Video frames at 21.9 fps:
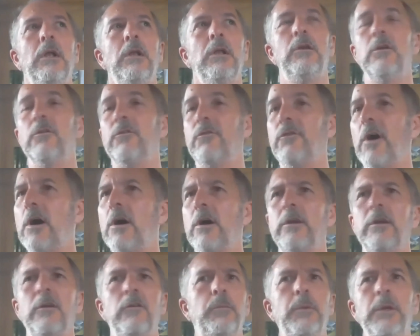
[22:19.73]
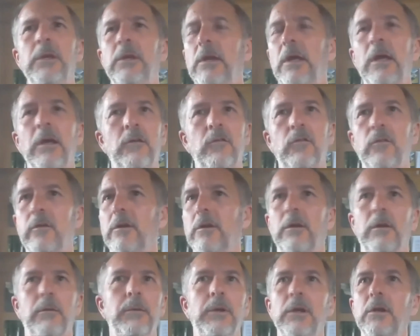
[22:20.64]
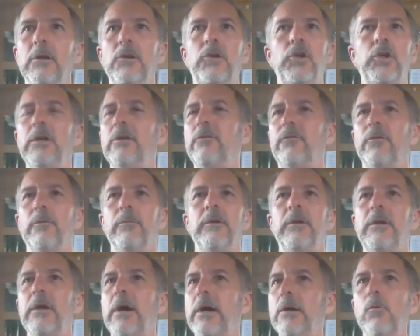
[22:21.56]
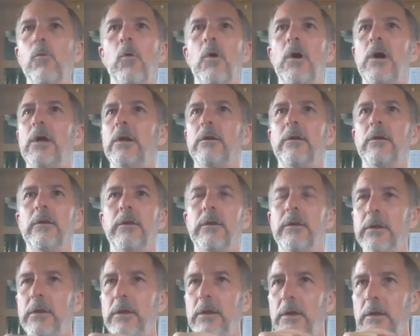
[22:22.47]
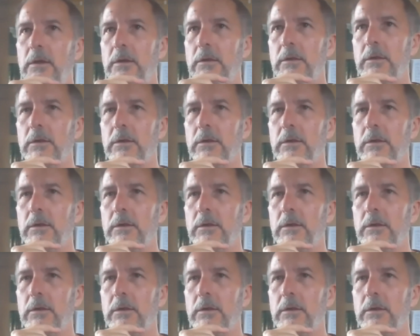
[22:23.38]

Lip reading: Nevada has been excellent. I mean, literally from day one, the